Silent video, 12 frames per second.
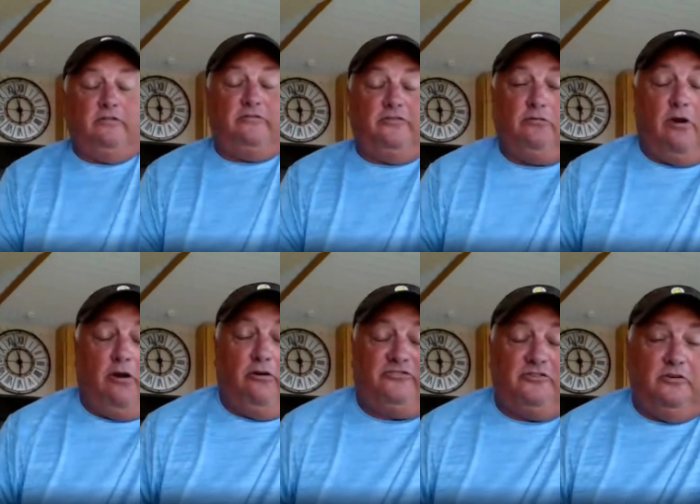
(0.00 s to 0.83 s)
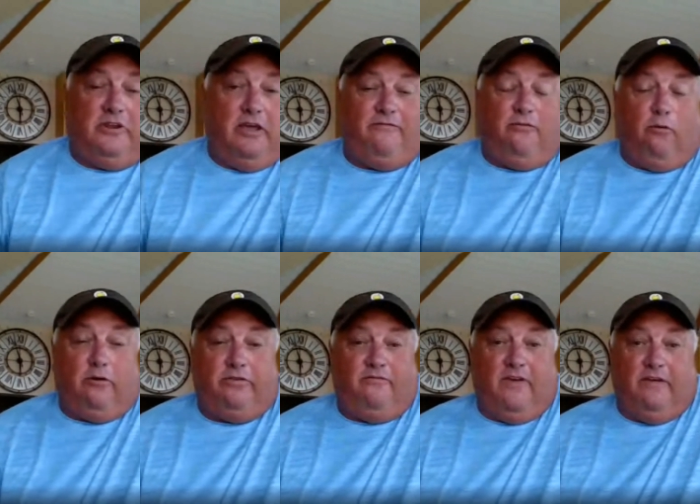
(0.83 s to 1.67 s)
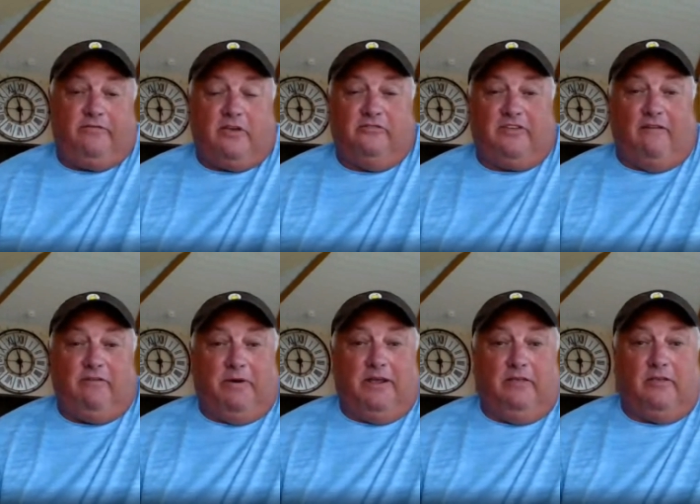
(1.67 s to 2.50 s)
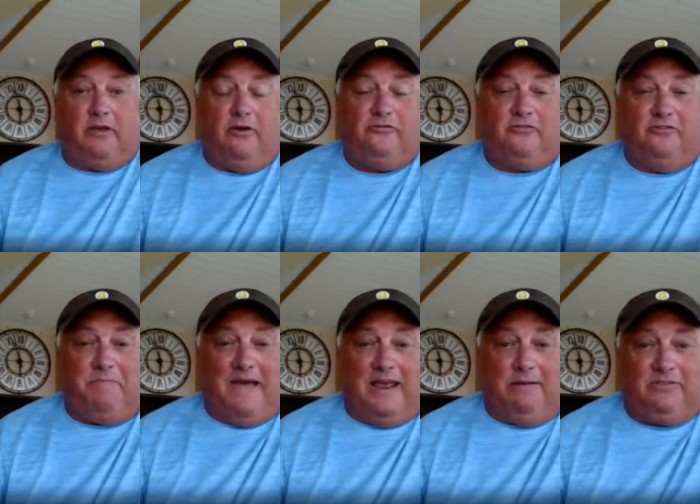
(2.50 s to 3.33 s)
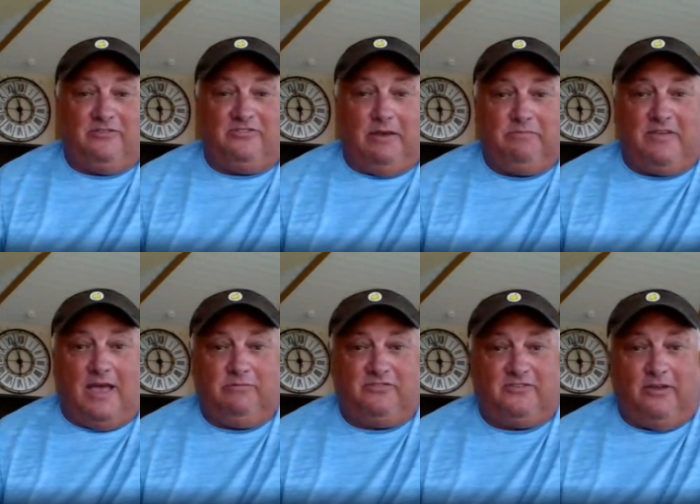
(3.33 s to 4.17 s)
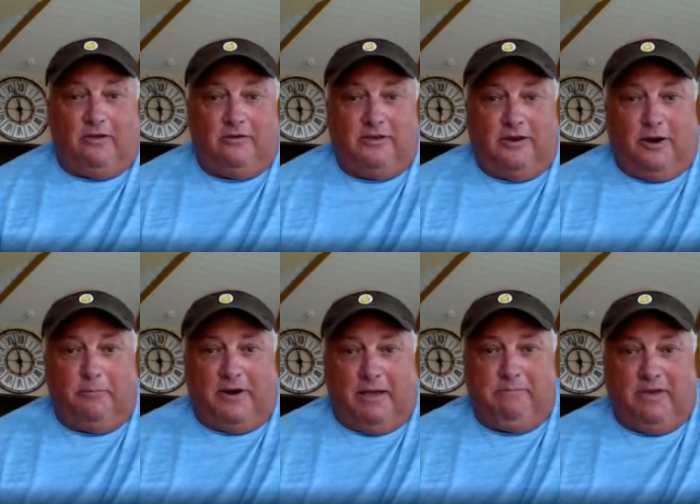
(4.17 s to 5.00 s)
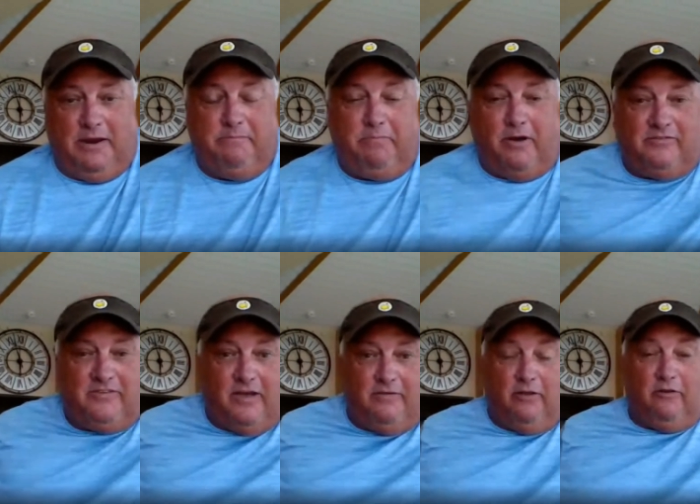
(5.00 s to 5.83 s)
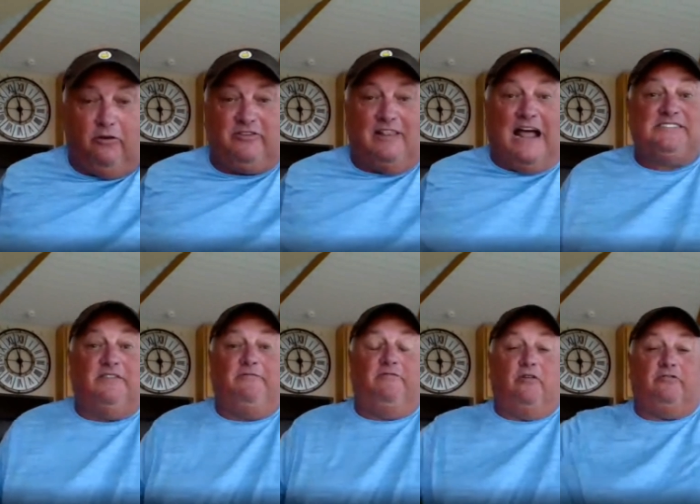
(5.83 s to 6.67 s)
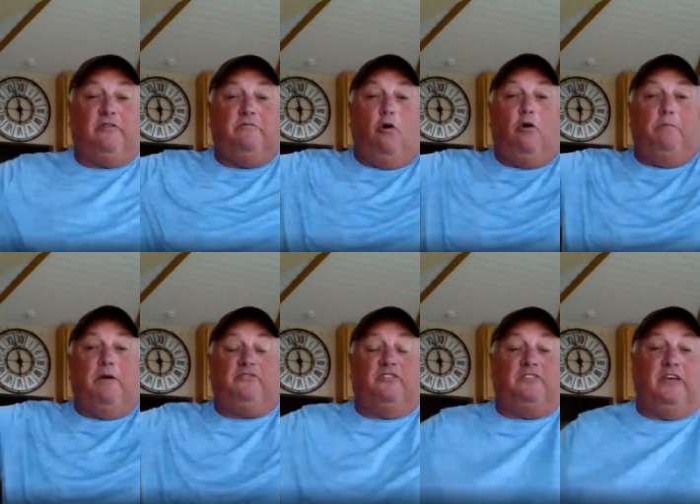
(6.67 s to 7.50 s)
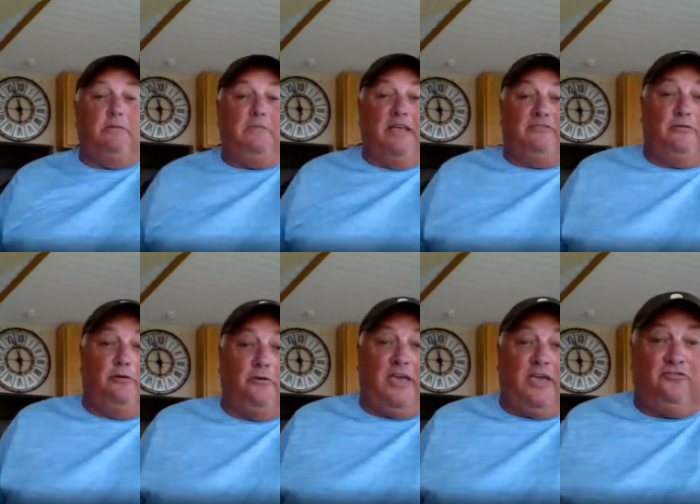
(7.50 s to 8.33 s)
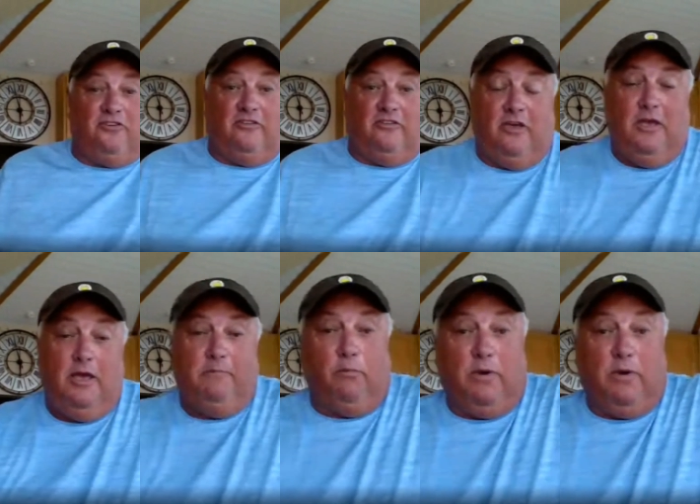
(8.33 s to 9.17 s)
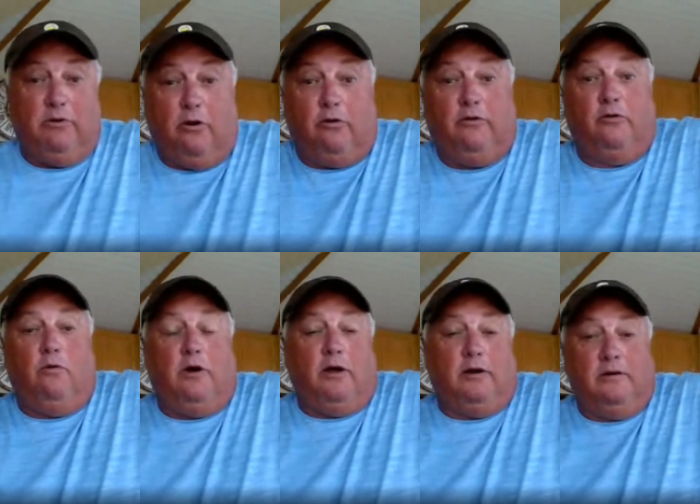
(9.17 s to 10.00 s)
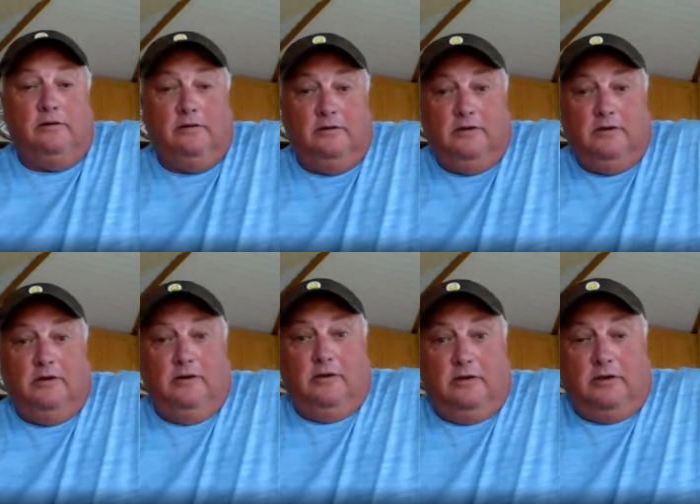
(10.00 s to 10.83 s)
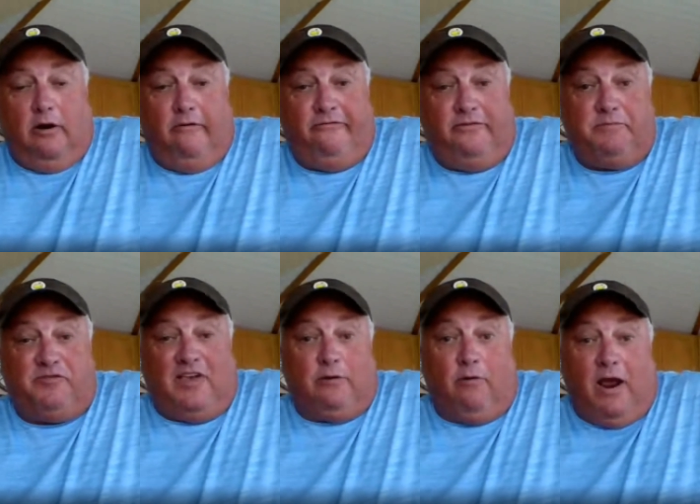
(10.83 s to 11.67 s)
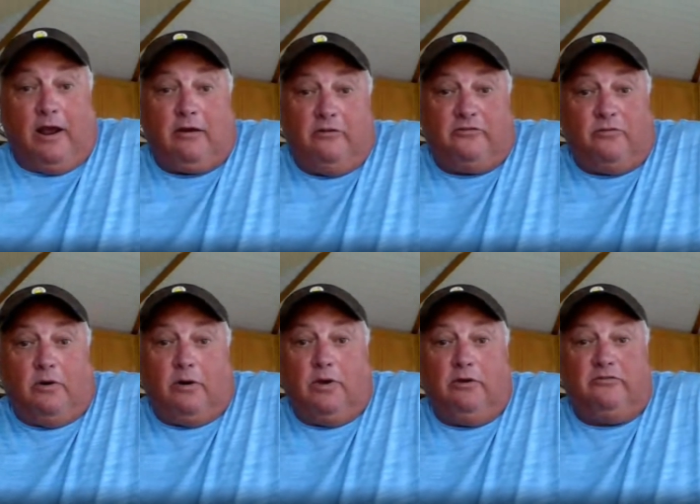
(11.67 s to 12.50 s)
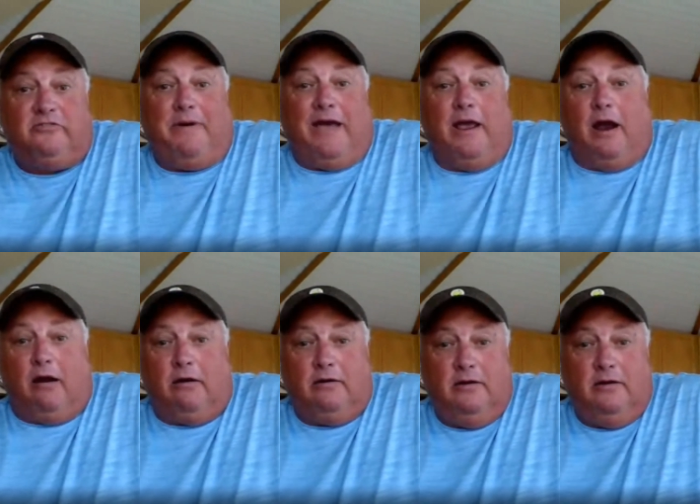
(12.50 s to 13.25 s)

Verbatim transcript: two rows. You get fourth, fifth, because everybody in the country's buying them at the same time. Still, you know yeah, what I mean. But uh, then there's lots of there's a whole bunch of Ticketmaster locations, but we would go to the one, you know, Flipside Records where we used to buy our